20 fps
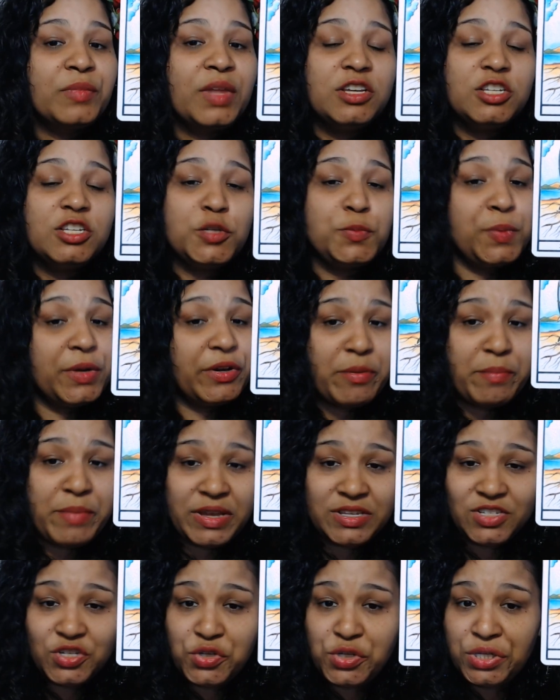spirit
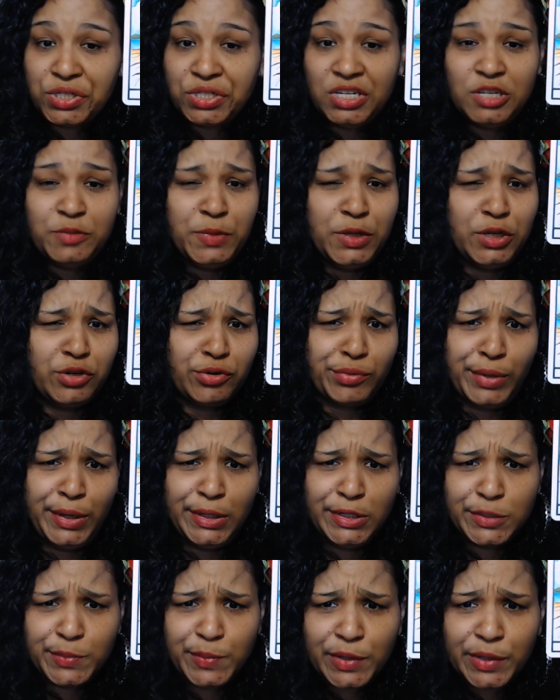messages, gives me
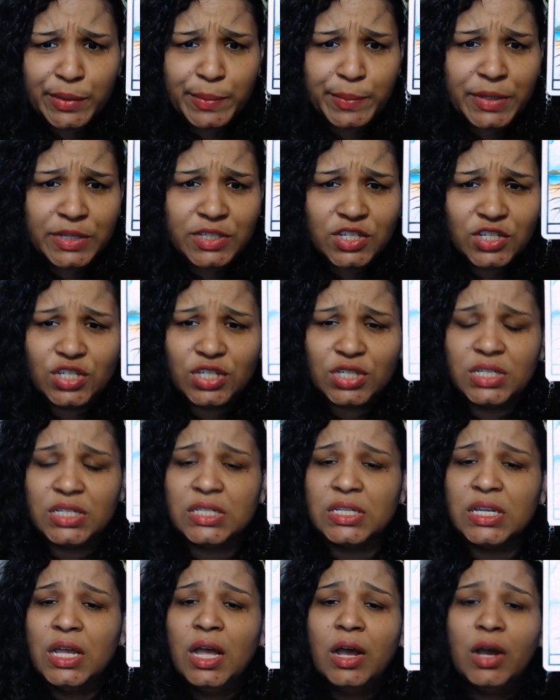great spirit
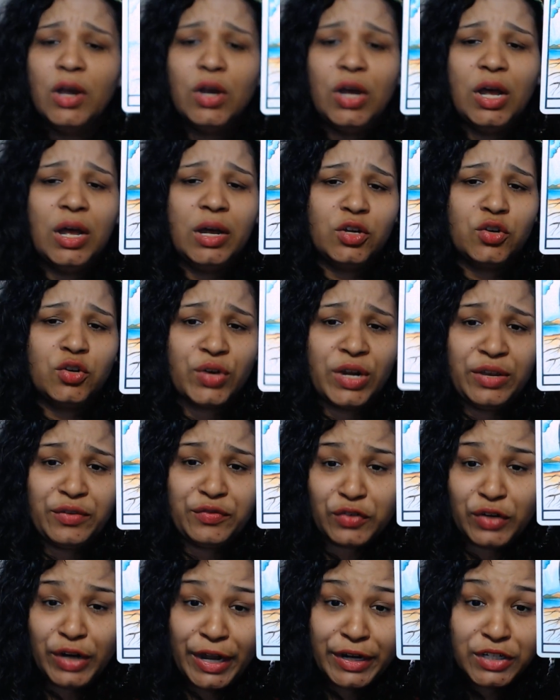messages, great
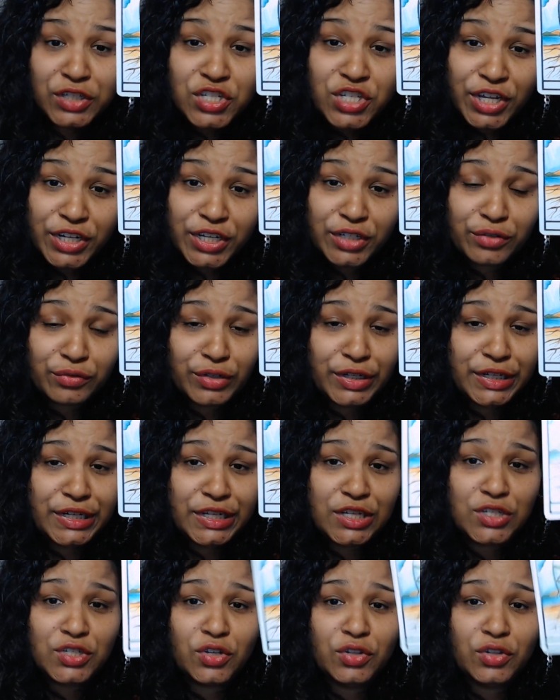for energetic readings.